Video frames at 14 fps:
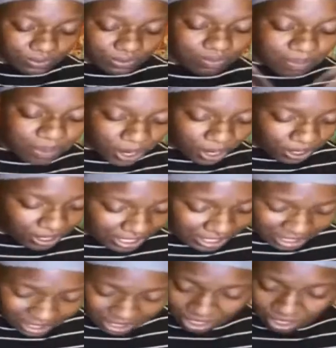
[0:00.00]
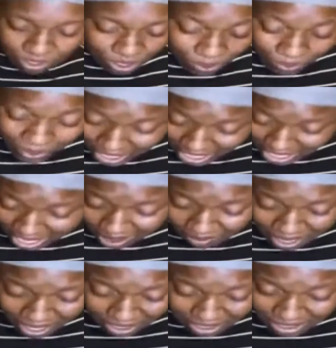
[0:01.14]
Burdens. Do you want to carry
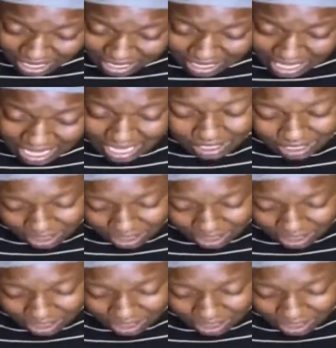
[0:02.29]
burdens like that?